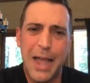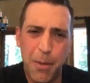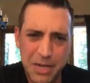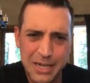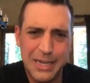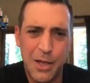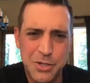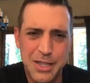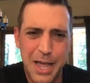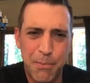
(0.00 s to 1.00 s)
how many accounts
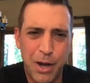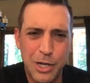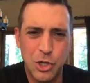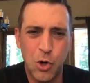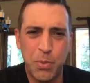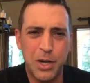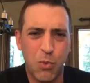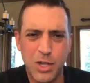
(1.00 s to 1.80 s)
did that branch open and